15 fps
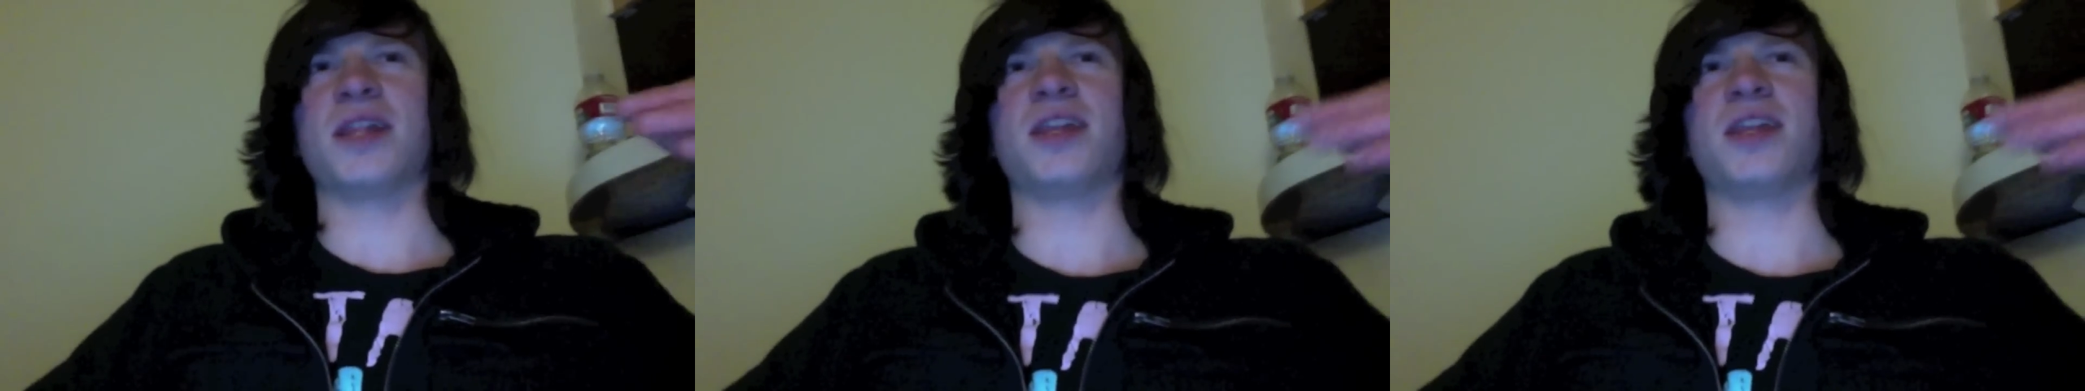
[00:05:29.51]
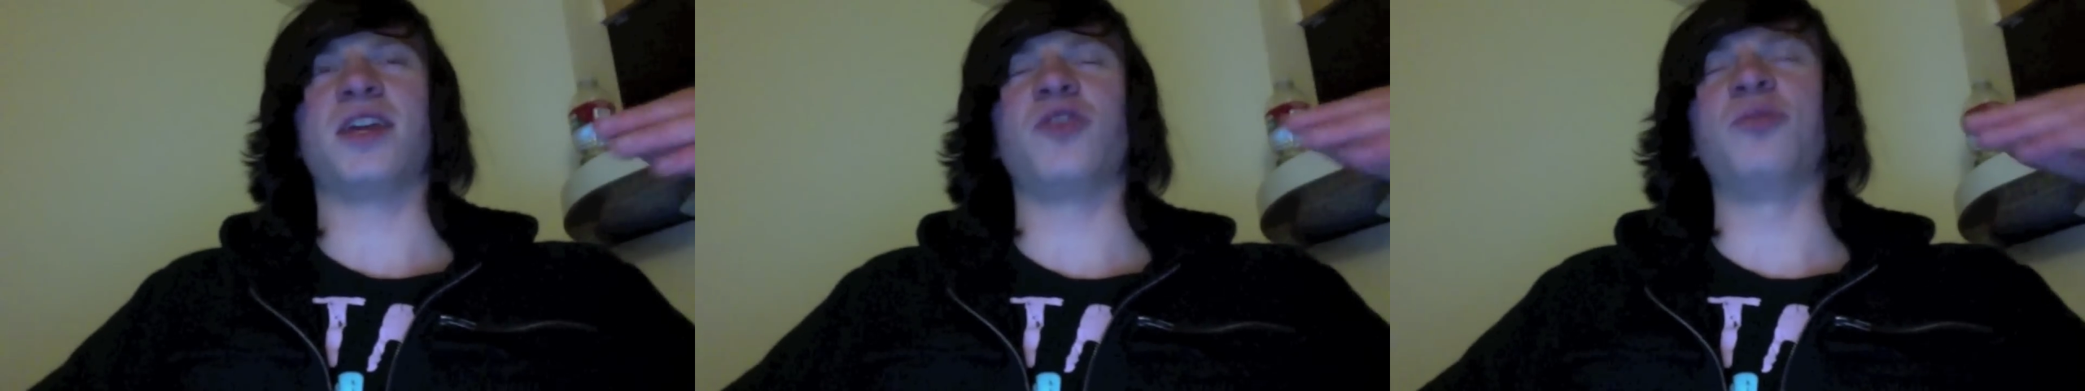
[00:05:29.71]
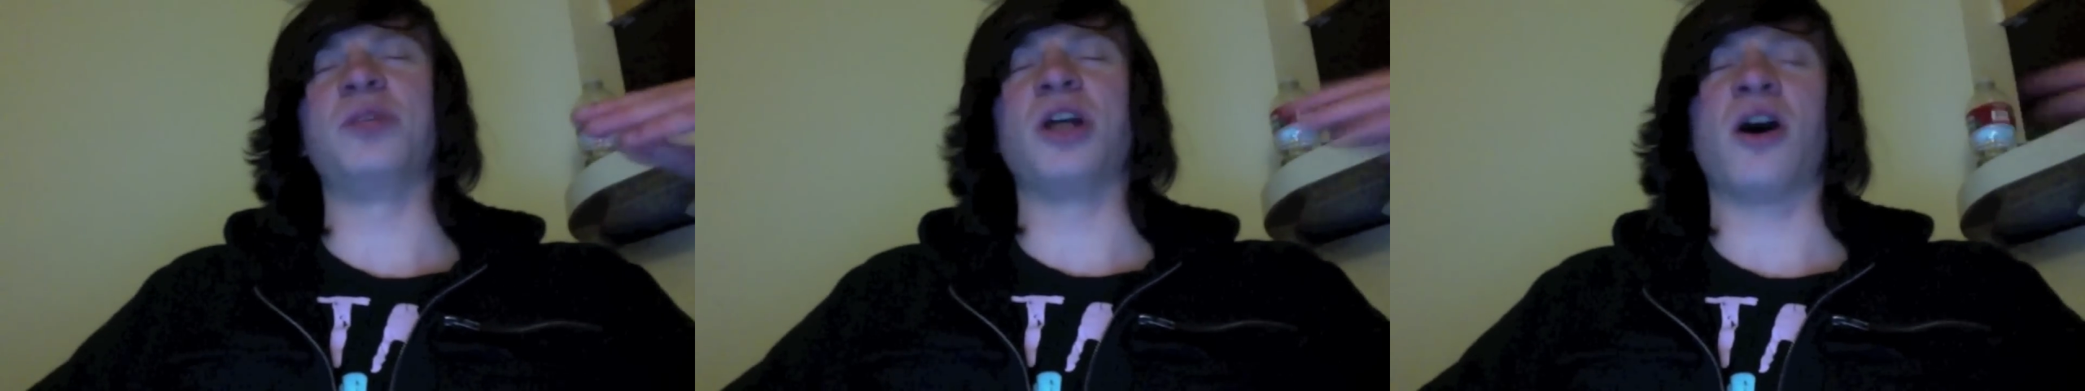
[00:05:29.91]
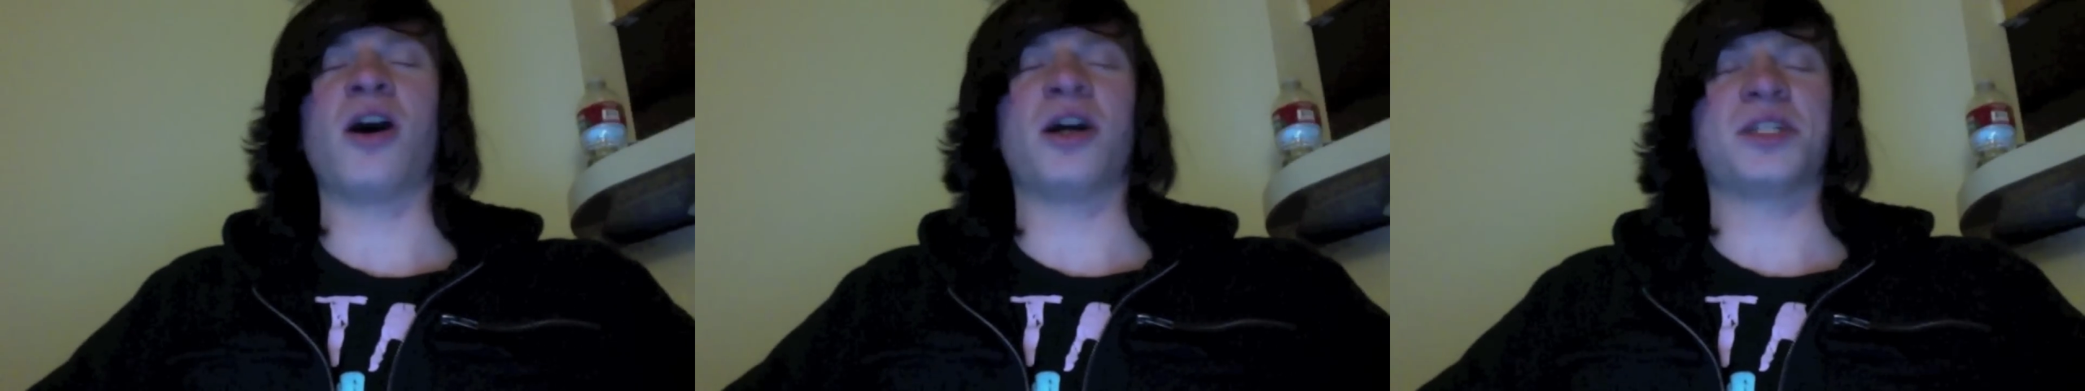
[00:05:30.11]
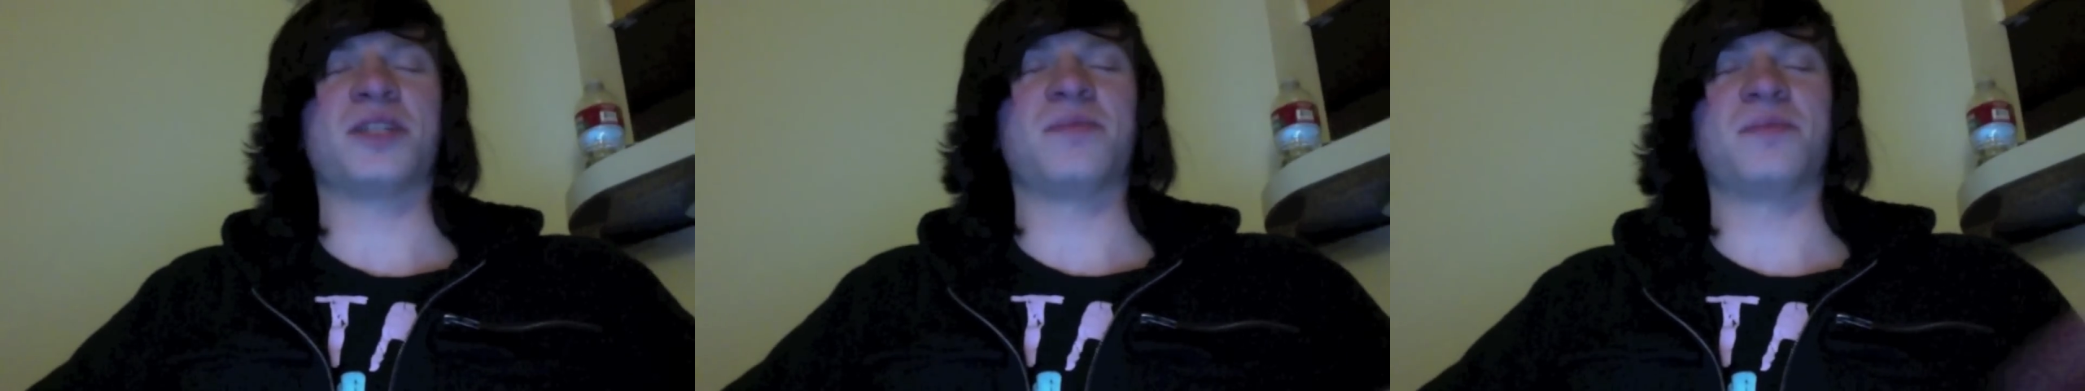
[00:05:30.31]
think it would be
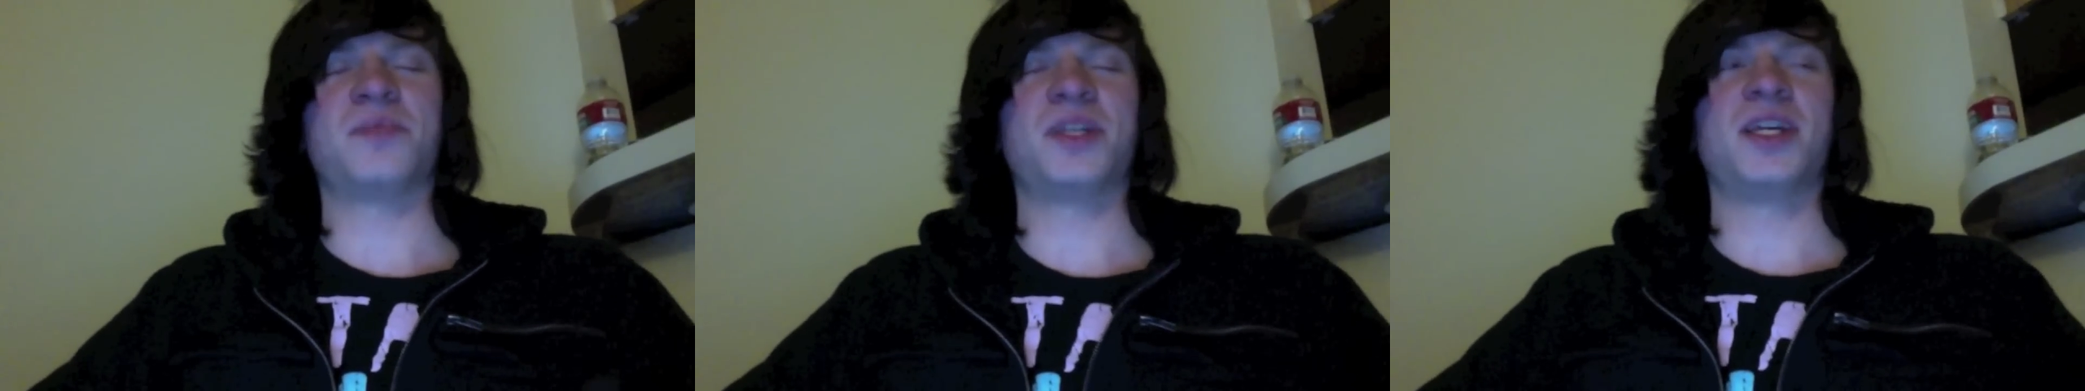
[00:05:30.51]
awesome